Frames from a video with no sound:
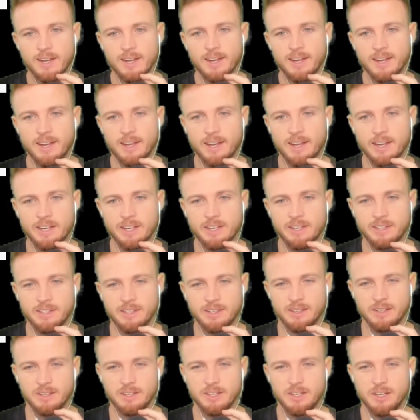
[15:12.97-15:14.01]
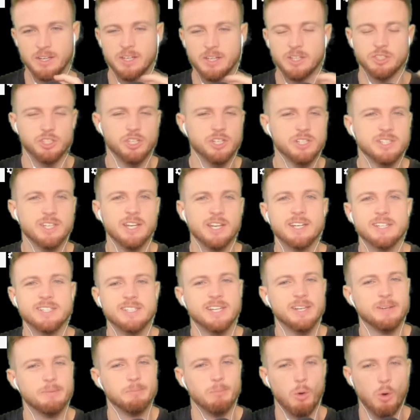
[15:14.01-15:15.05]
and just need to
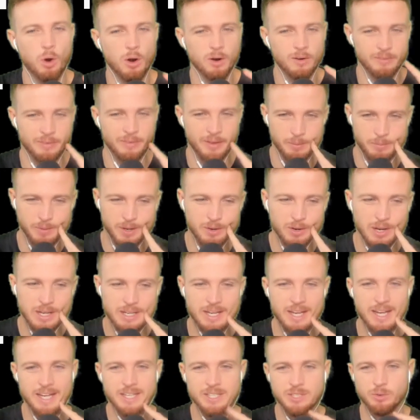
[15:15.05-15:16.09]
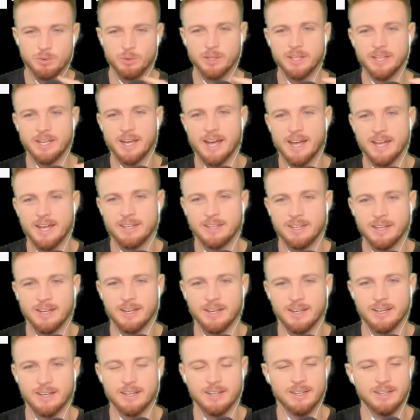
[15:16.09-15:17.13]
see more of him. He hasn't really had,
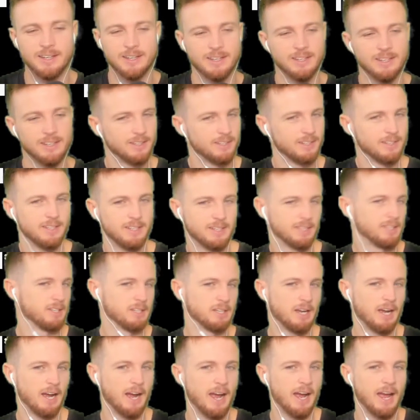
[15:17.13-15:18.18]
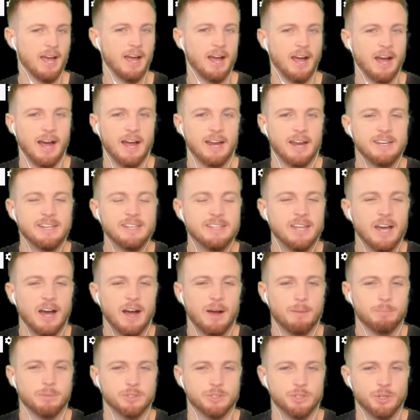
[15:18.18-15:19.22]
like, I need the
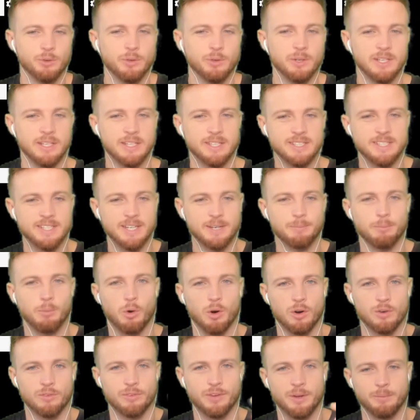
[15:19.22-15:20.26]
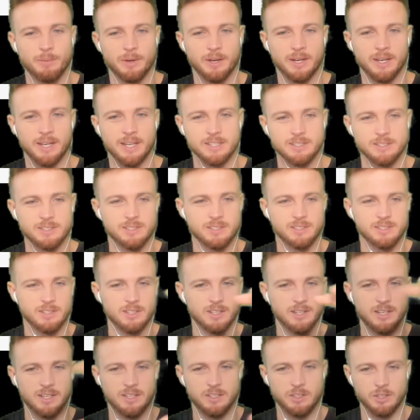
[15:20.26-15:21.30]
opportunity to see more of him against,
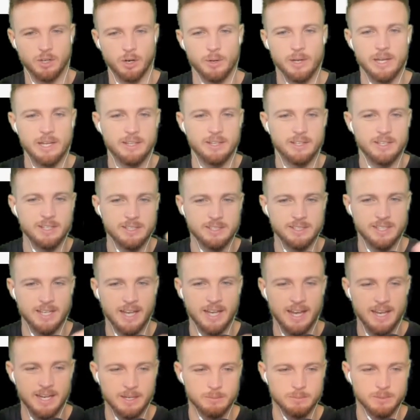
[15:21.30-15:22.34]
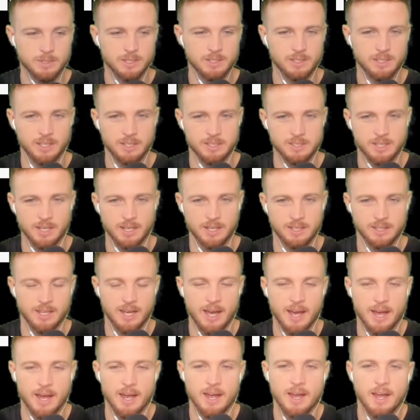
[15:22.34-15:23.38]
you know, in these games and things like
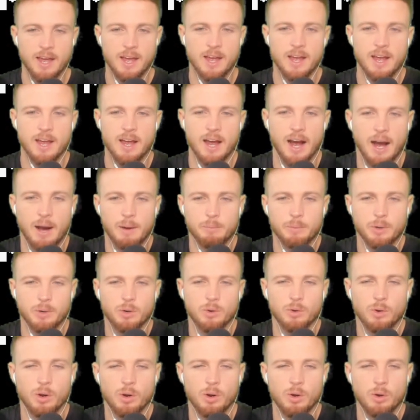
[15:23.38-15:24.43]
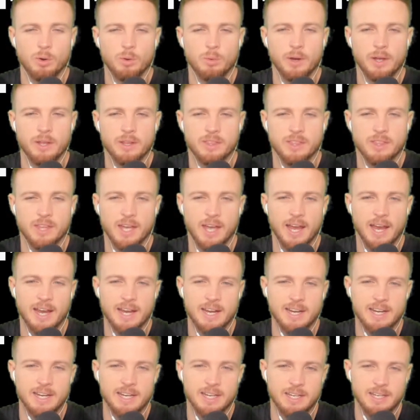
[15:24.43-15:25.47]
that. I'm going to roll with an
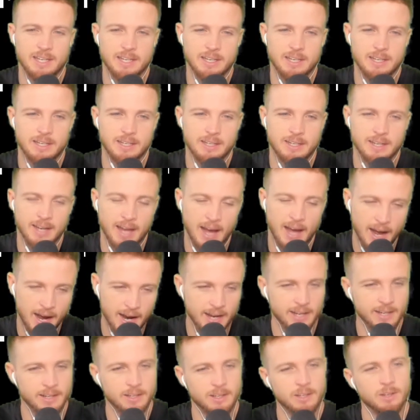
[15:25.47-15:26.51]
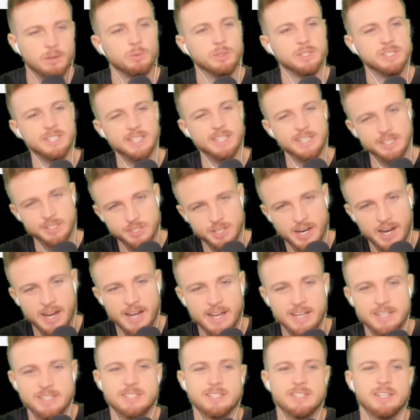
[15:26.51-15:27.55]
89 with
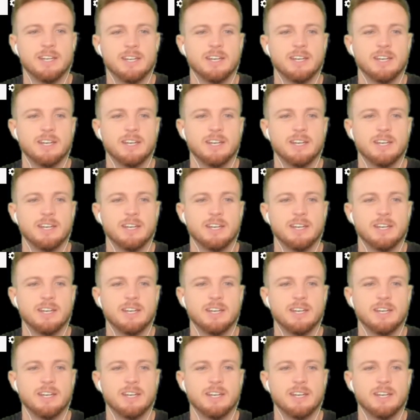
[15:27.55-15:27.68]
TJS.